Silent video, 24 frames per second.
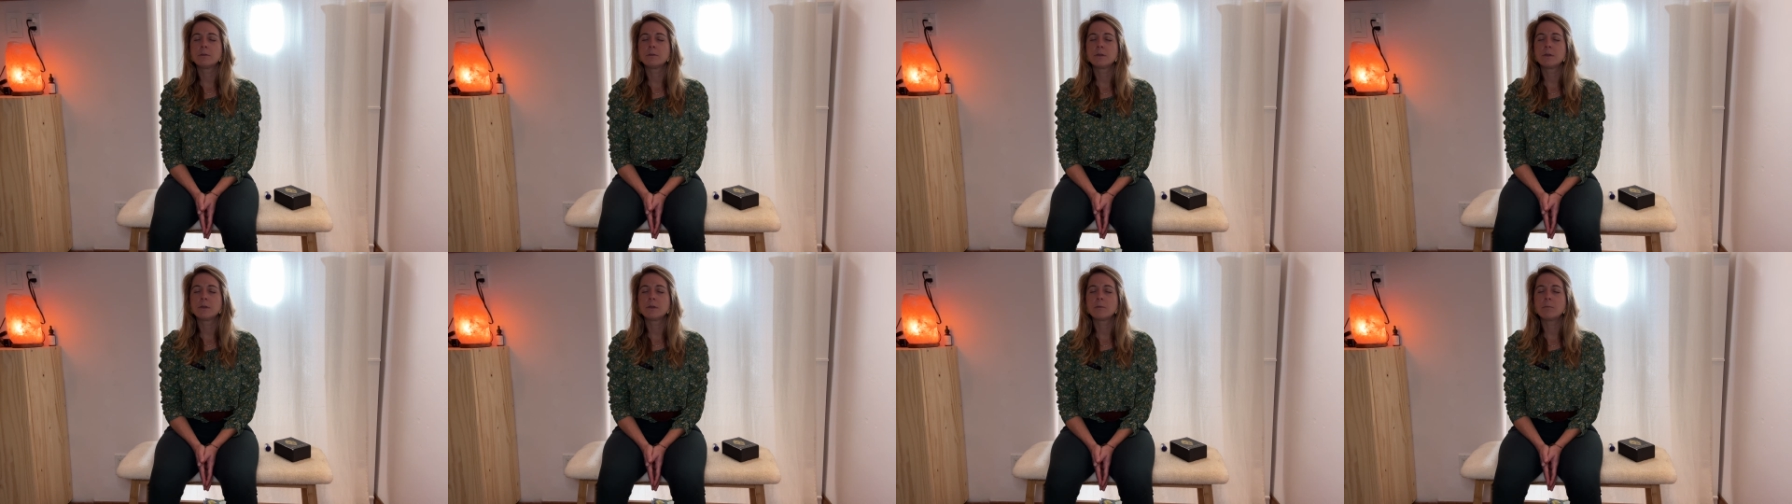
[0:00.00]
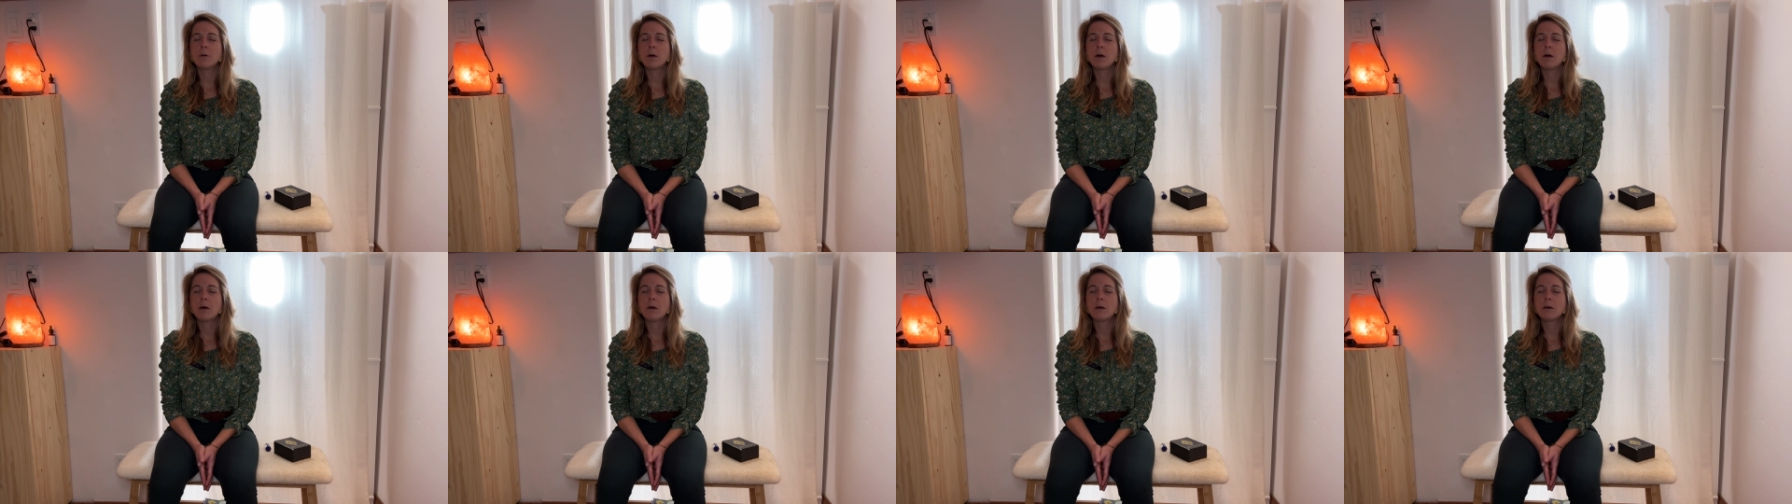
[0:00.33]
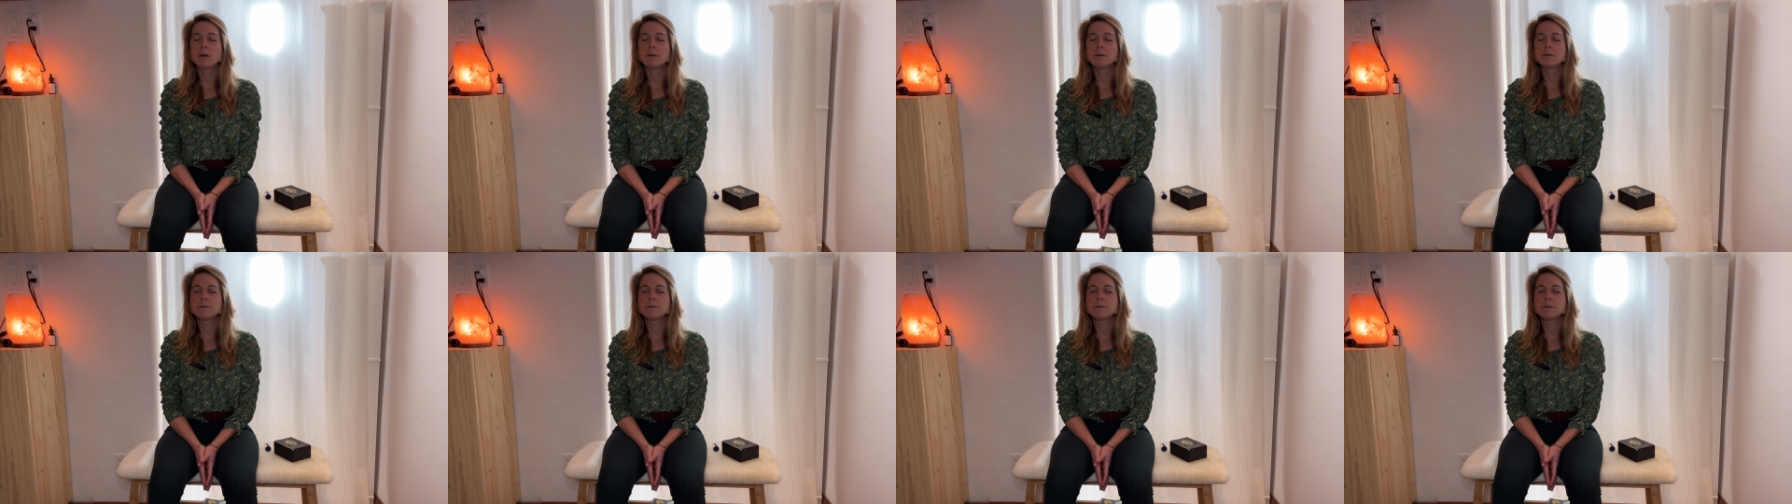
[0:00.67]
take
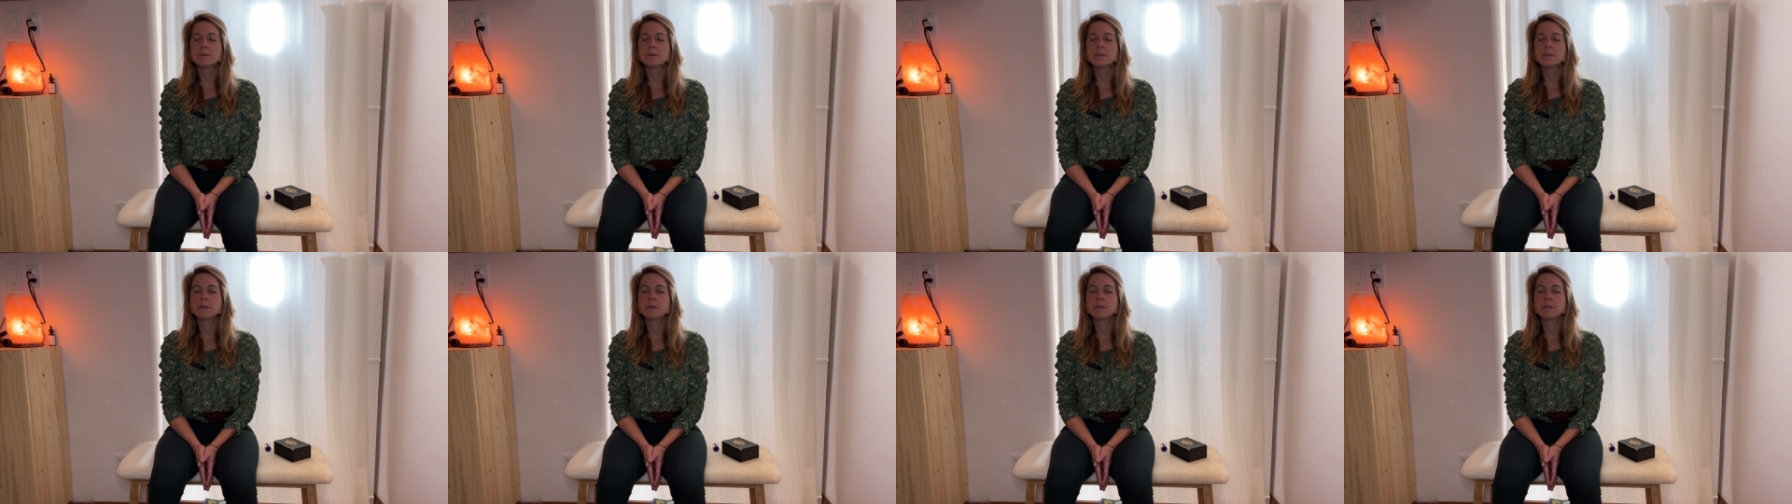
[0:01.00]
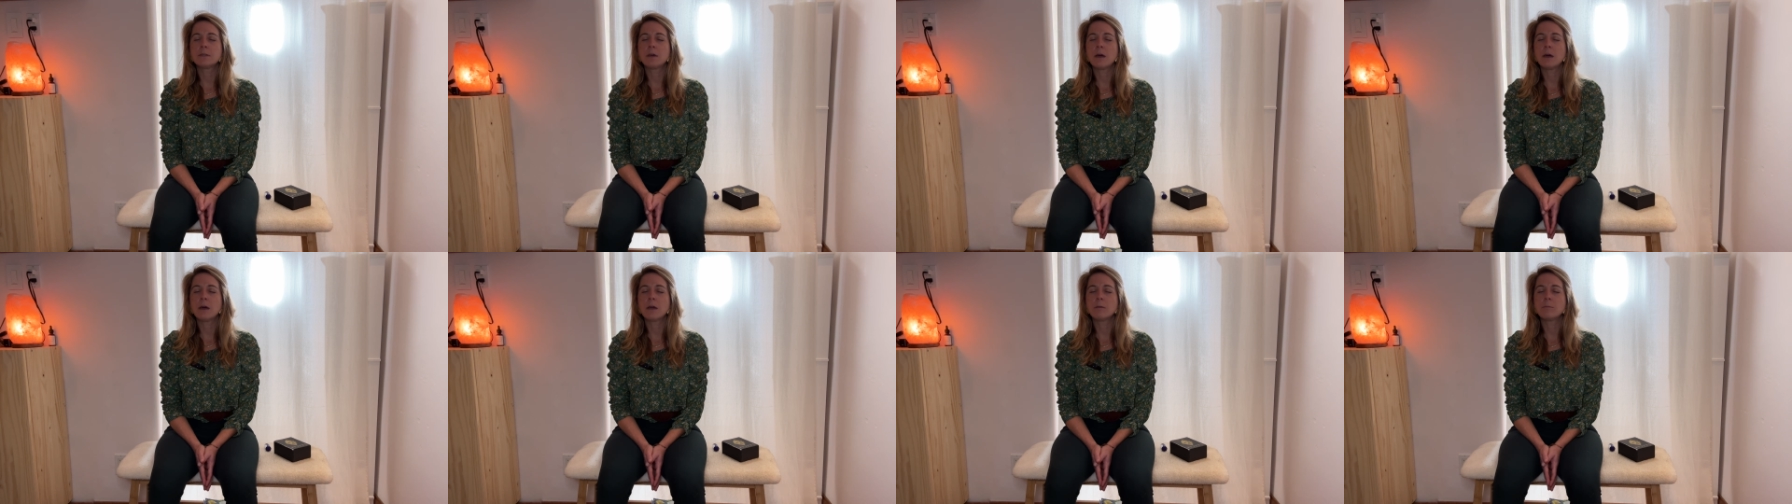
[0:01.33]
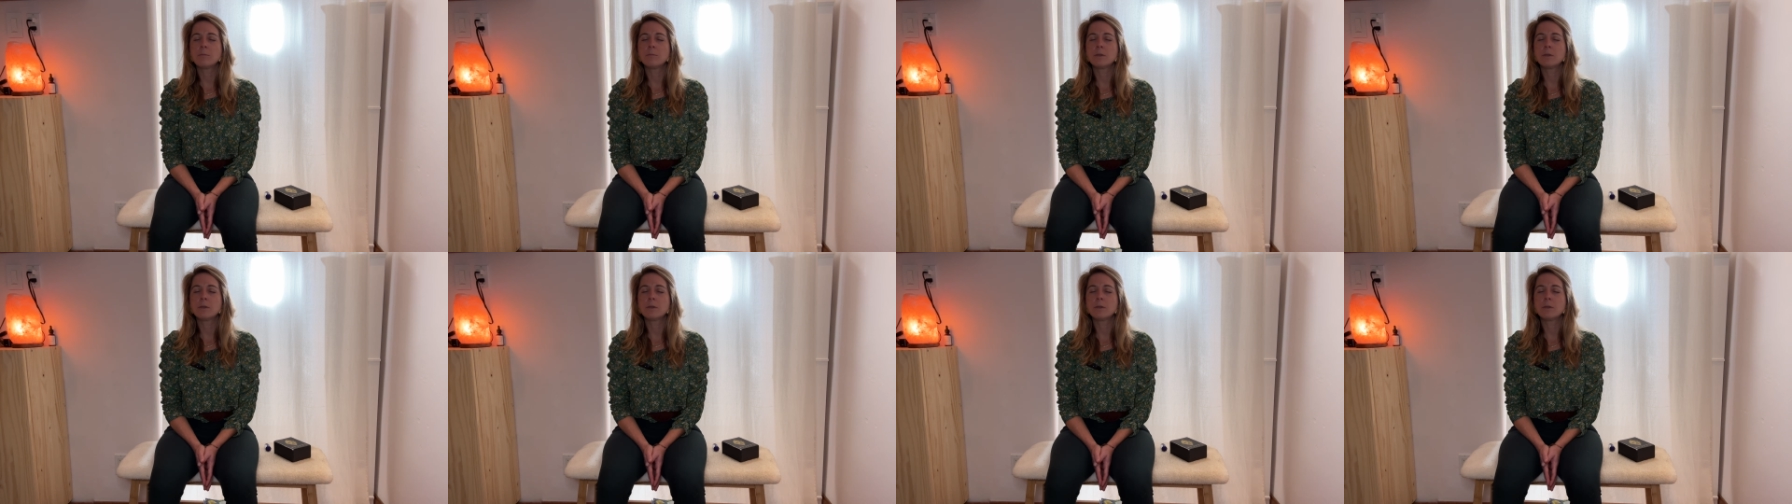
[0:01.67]
pause at any time